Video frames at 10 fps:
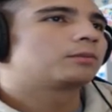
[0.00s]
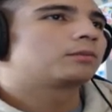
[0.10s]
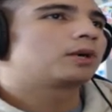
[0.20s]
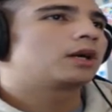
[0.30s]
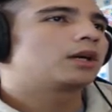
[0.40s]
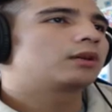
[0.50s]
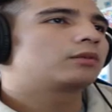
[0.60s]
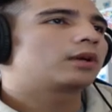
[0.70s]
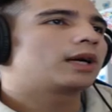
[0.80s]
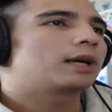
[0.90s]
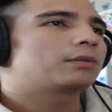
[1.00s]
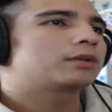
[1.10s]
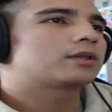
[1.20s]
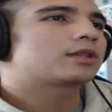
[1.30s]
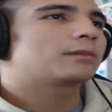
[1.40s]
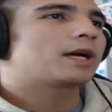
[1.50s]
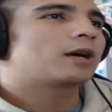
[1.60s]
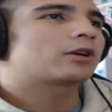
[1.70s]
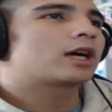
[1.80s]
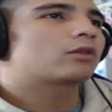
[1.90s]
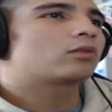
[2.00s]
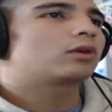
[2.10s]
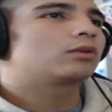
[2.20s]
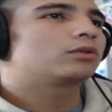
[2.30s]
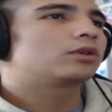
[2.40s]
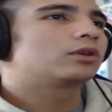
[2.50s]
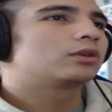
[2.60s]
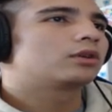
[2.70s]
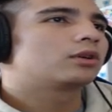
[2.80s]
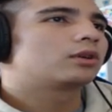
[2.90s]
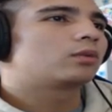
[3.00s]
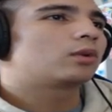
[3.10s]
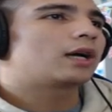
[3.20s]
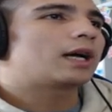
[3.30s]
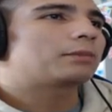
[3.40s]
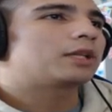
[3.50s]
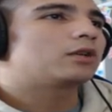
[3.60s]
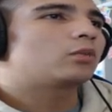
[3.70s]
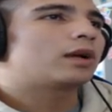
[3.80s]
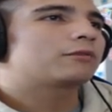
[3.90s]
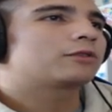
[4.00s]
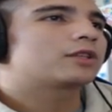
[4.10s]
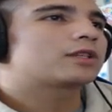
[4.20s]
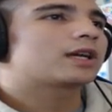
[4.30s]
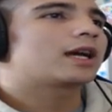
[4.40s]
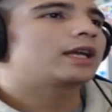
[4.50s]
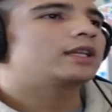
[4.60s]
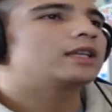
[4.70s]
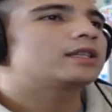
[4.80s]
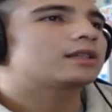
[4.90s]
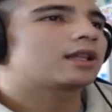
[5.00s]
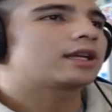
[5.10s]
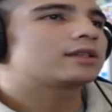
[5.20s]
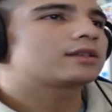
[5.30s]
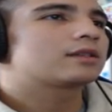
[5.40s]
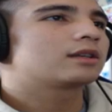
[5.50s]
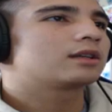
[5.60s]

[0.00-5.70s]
But what happened? Somehow got rolled. What happened? He went for this high knee slice.